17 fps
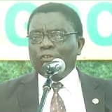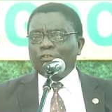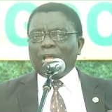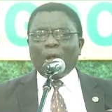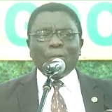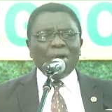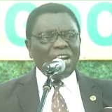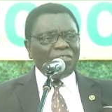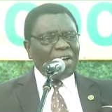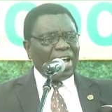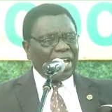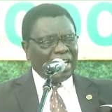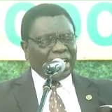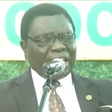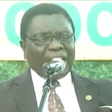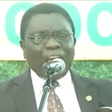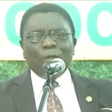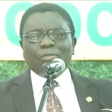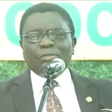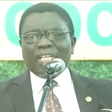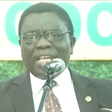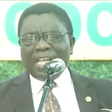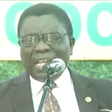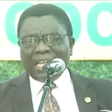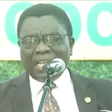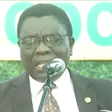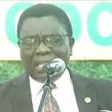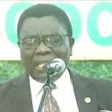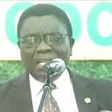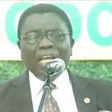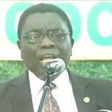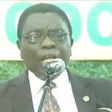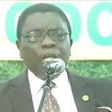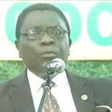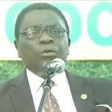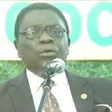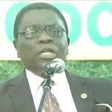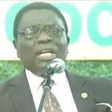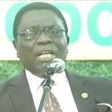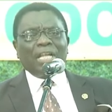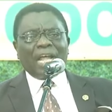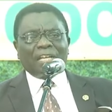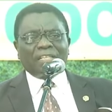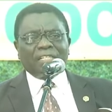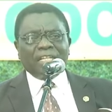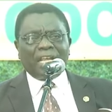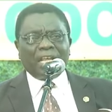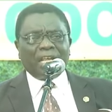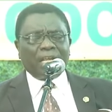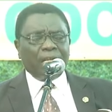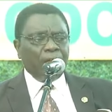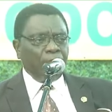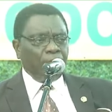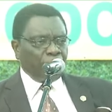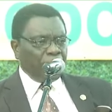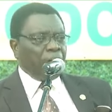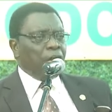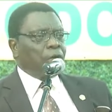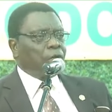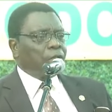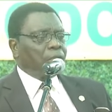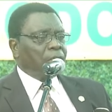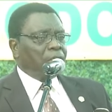So whenever he comes in, he will relax there. On the,